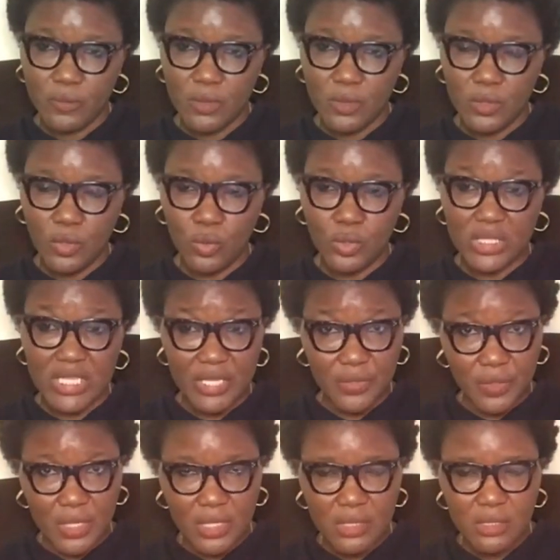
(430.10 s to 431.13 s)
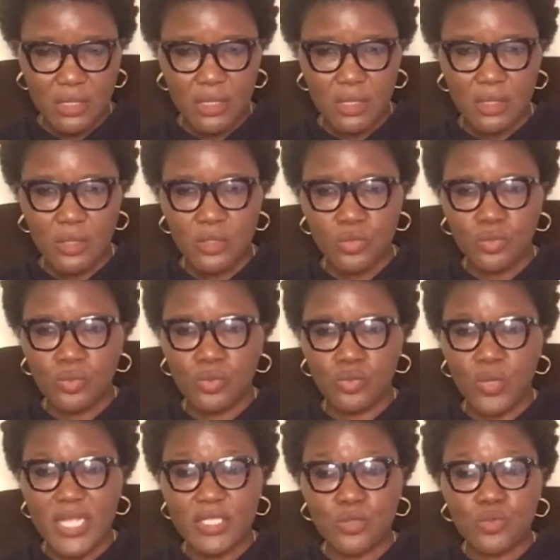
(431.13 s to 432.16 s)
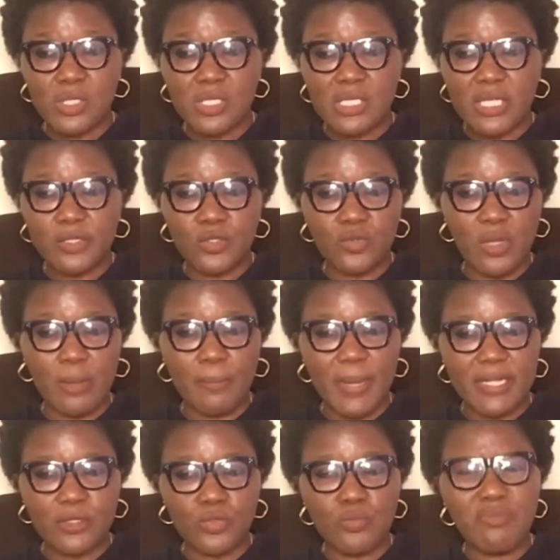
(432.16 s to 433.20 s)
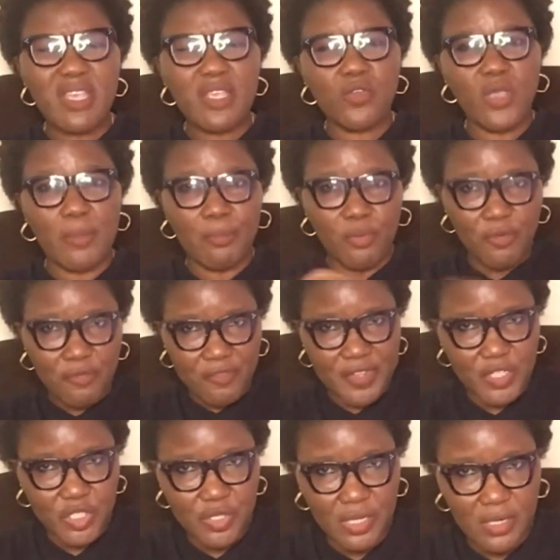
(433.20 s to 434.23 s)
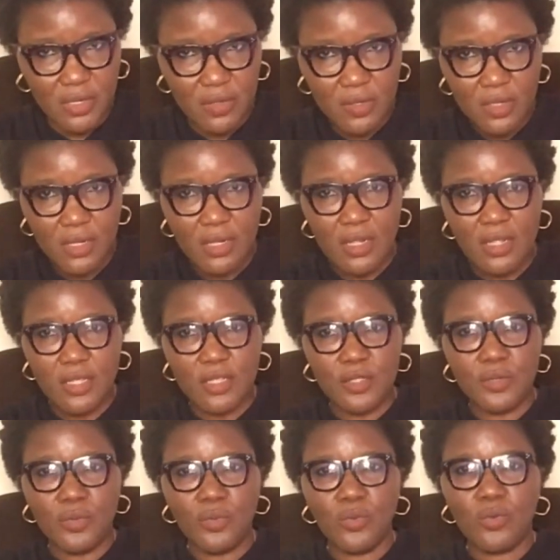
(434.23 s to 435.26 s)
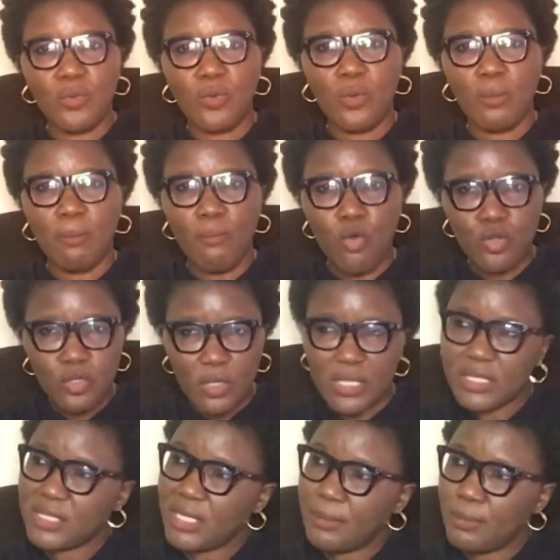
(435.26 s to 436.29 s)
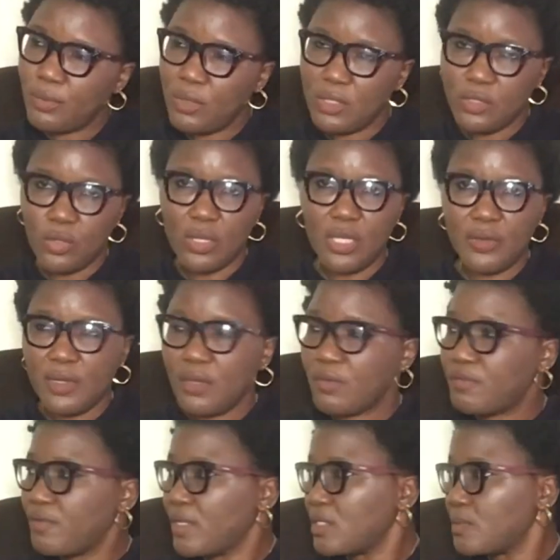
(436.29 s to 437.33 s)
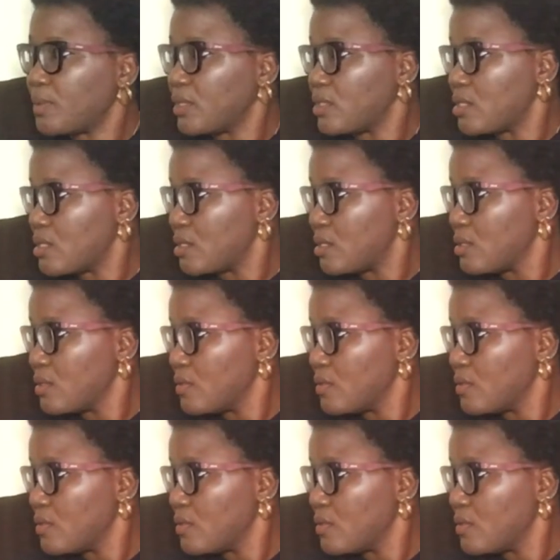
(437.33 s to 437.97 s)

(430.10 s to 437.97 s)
your degrees, so as to set you apart, to make you a professional, more knowledgeable in your area of expertise.